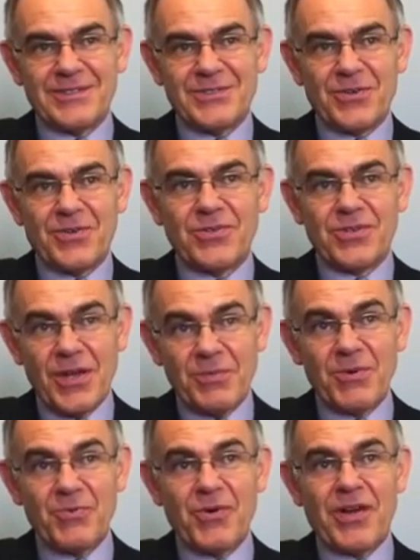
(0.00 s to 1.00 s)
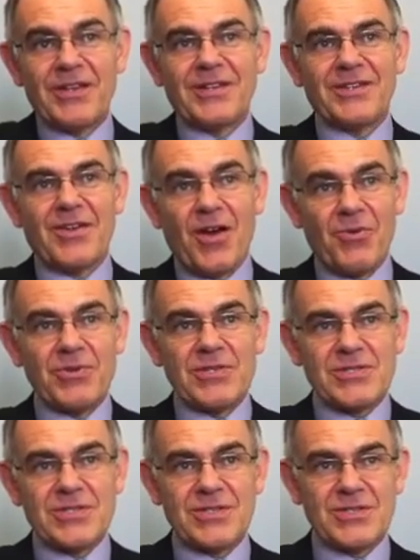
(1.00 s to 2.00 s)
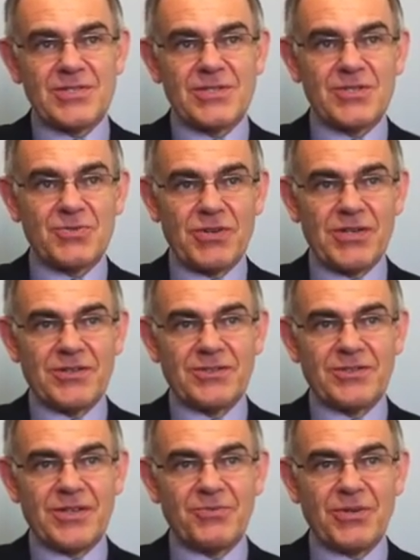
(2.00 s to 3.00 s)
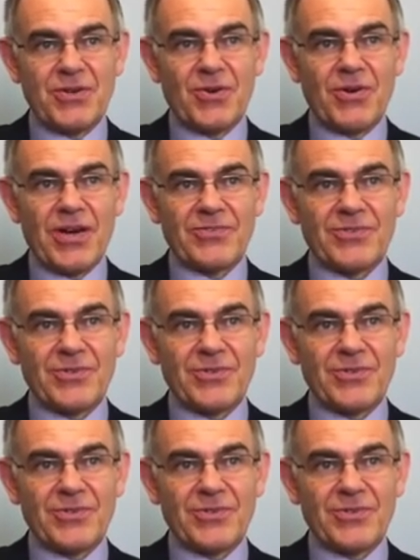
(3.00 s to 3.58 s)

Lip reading: So the number one always is adrenal that we go